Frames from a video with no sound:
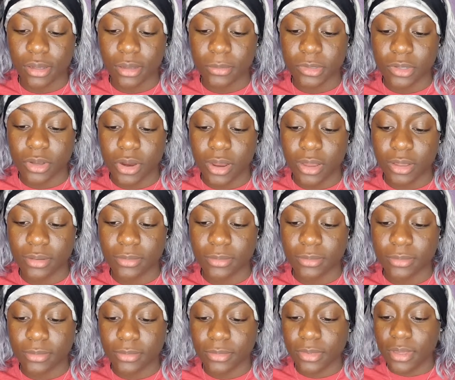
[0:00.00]
i'm sorry
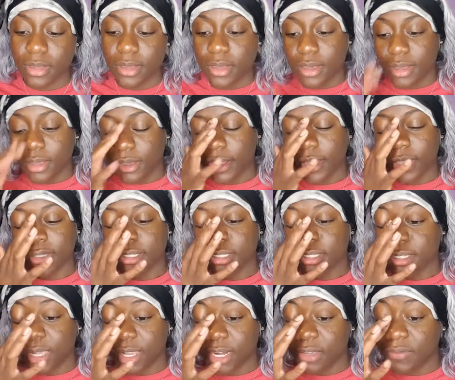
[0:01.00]
because
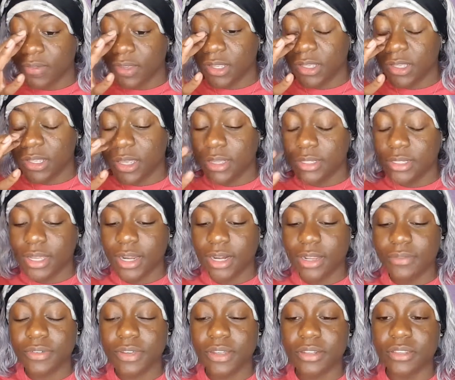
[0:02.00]
it's not even it's not
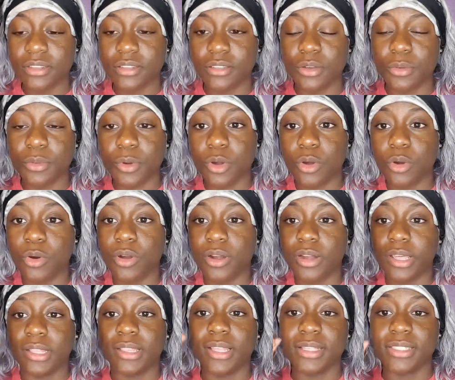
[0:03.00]
even the
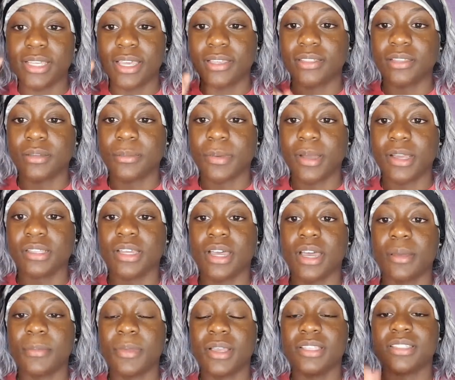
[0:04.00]
recording that takes up my
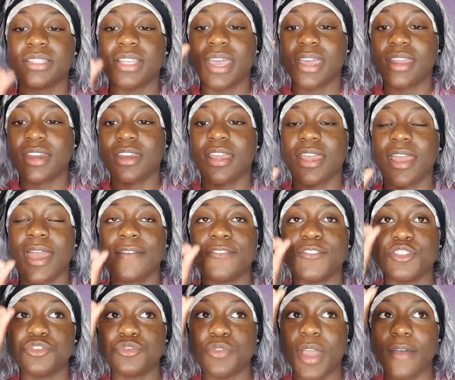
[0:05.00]
time it's the editing i have
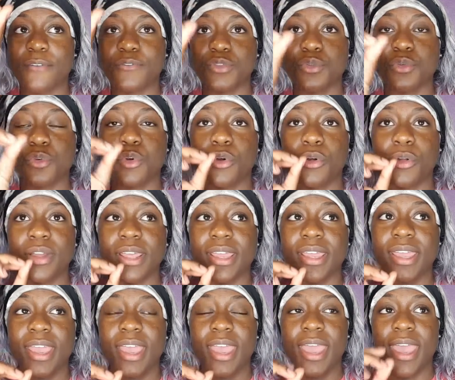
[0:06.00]
to do after
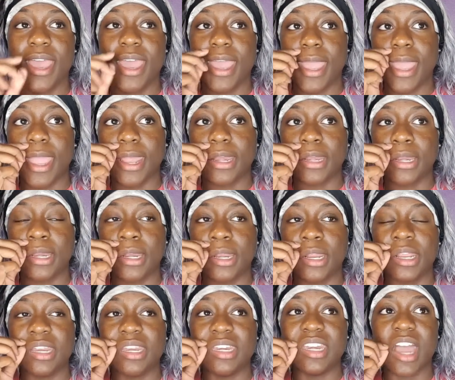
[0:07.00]
recording and
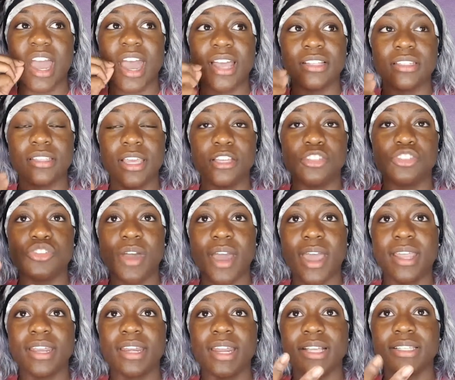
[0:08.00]
not and
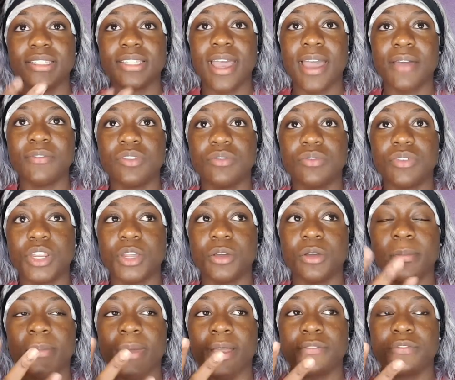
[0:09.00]
trying not to have the video
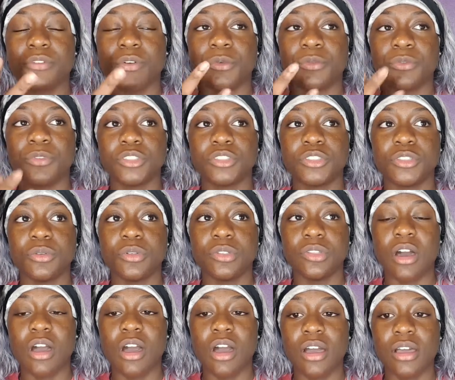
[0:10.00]
in my phone for so
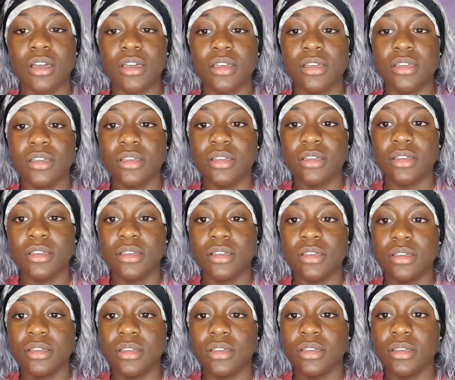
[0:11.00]
long
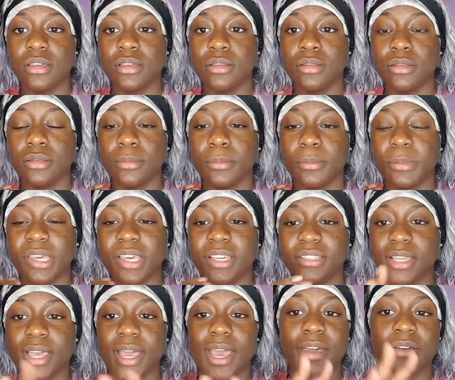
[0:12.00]

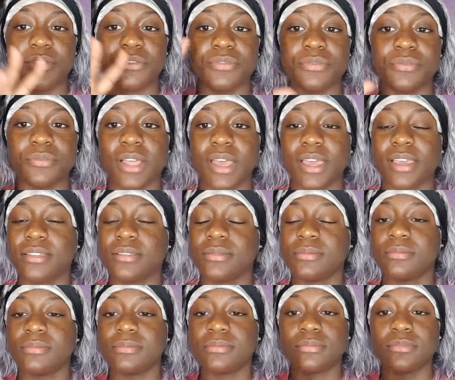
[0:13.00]
because I have like
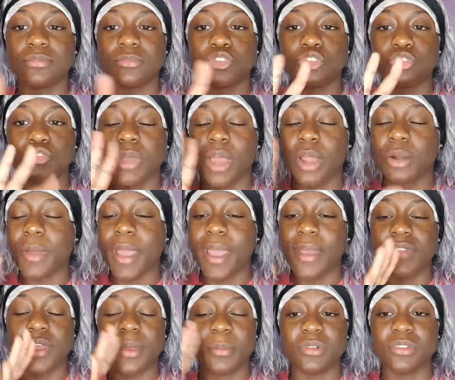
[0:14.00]
I don't
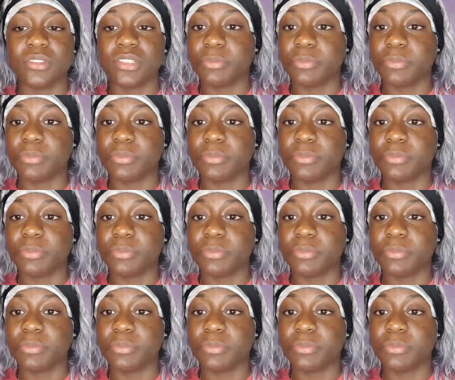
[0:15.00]
have that much